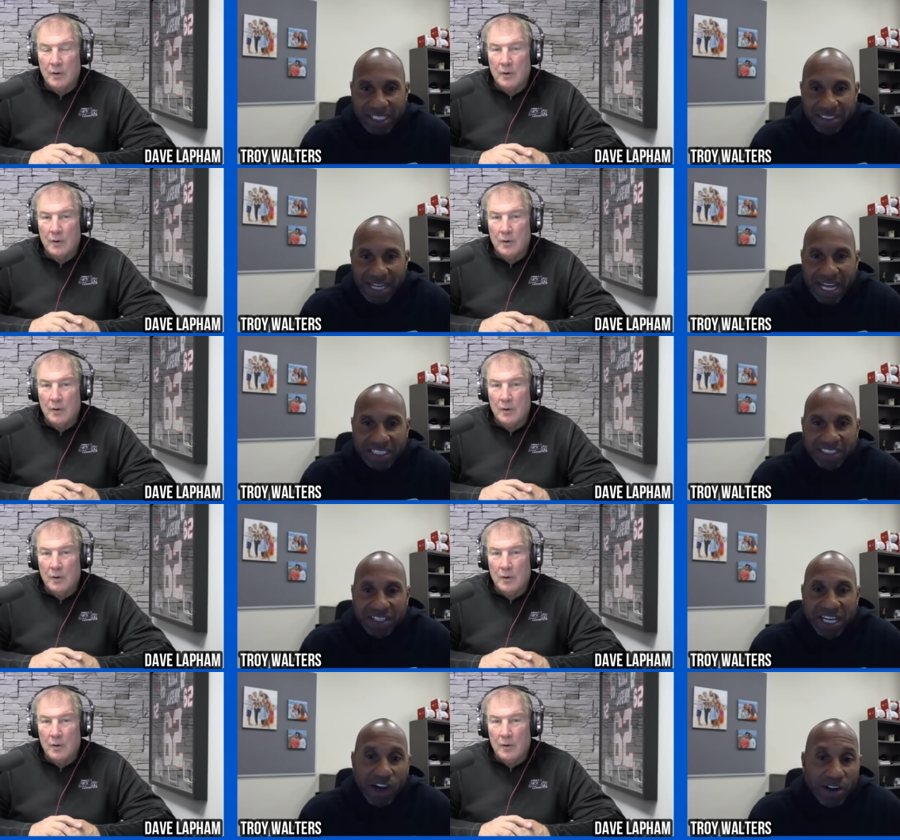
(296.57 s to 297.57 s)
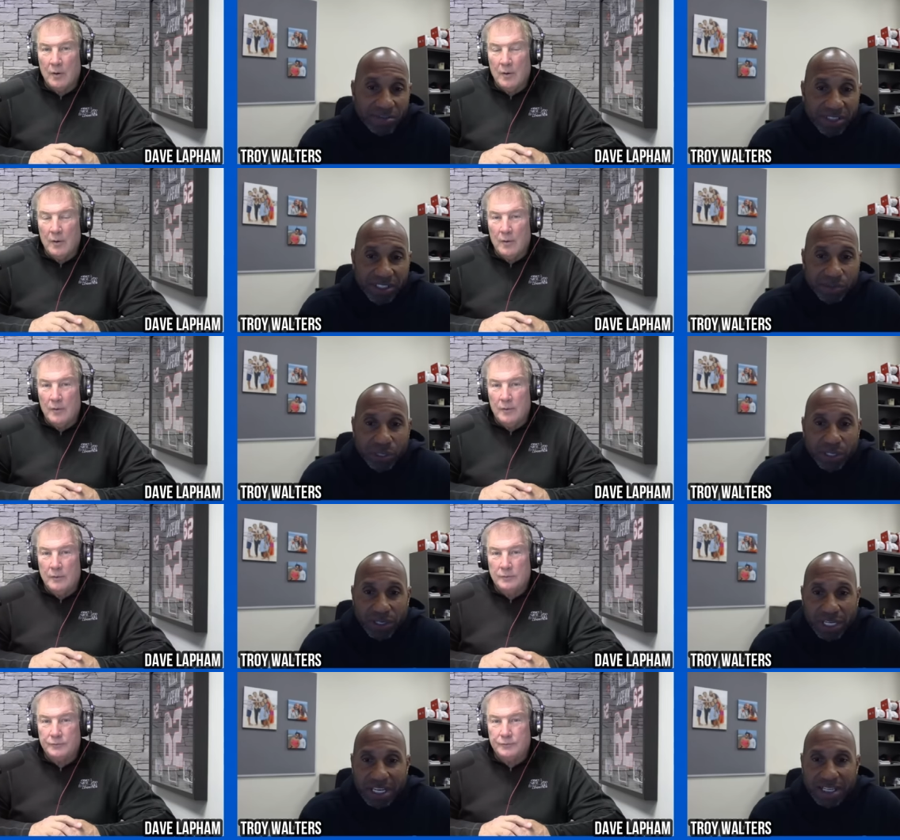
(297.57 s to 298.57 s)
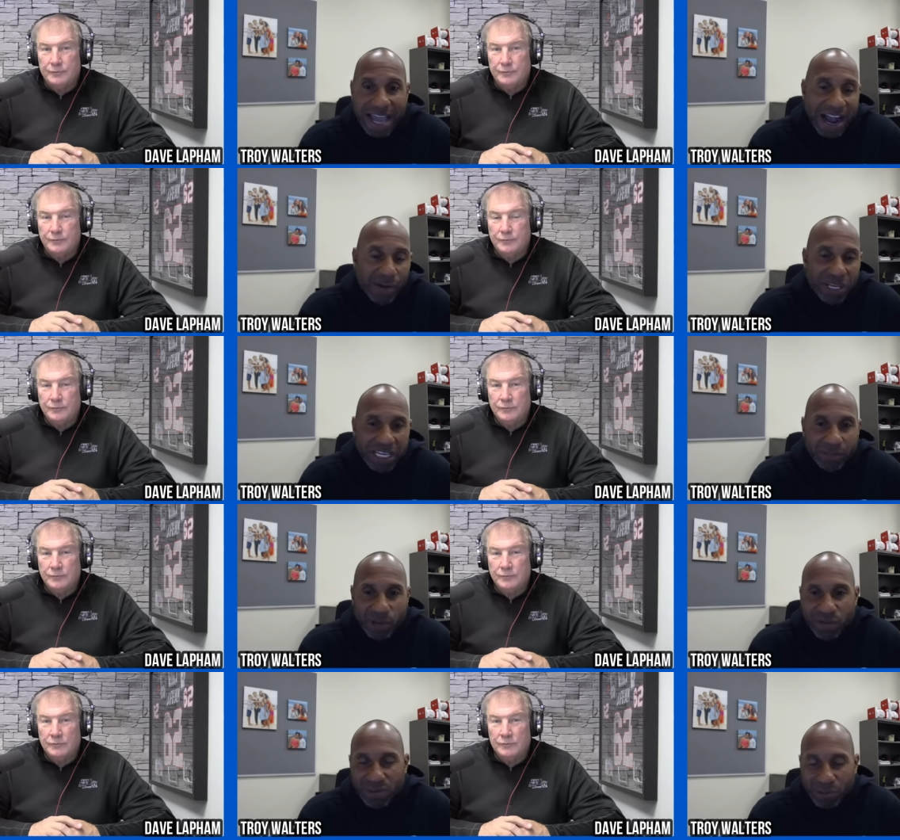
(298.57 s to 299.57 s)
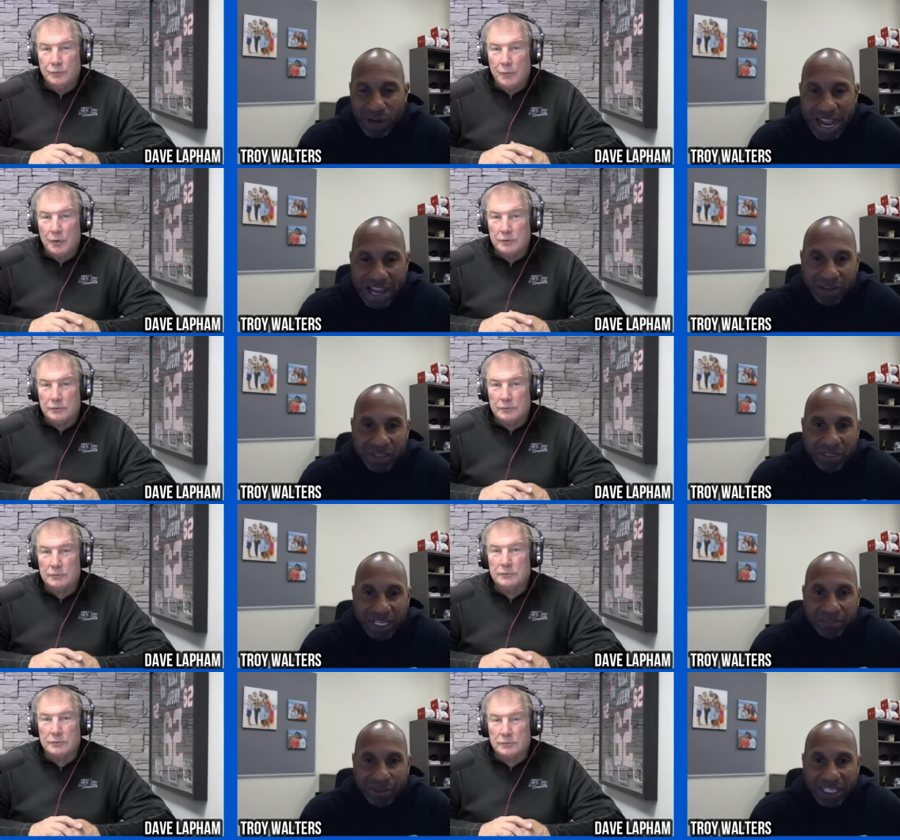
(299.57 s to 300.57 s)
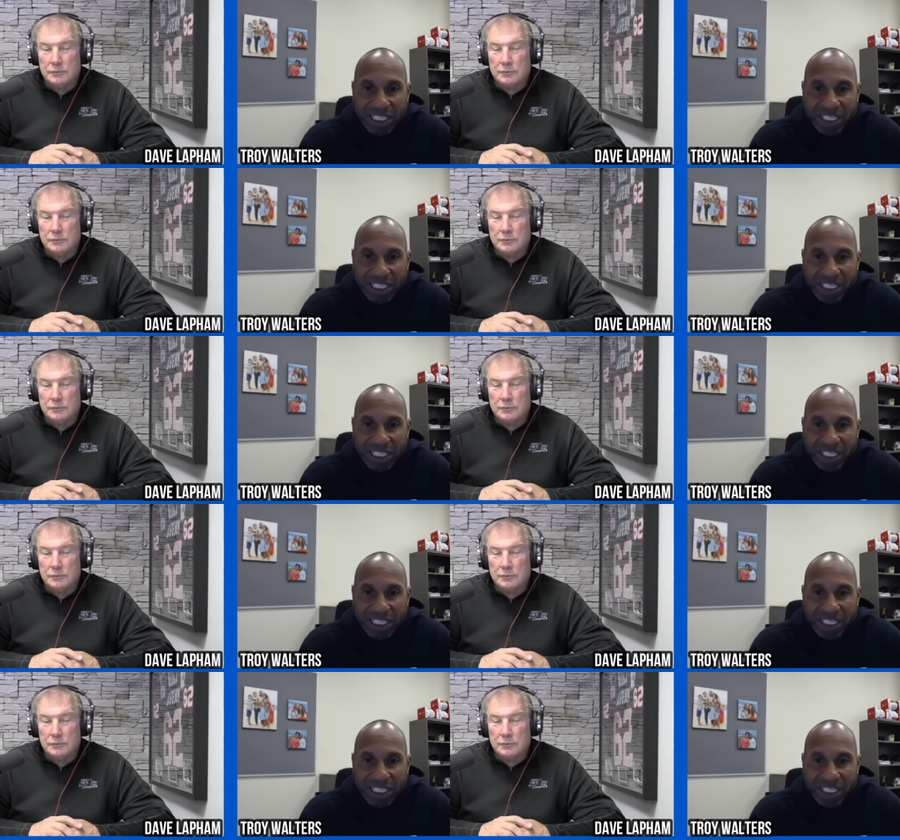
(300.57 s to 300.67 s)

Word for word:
Speaker 1: his knowledge of the offense, where now we can move him around and, and play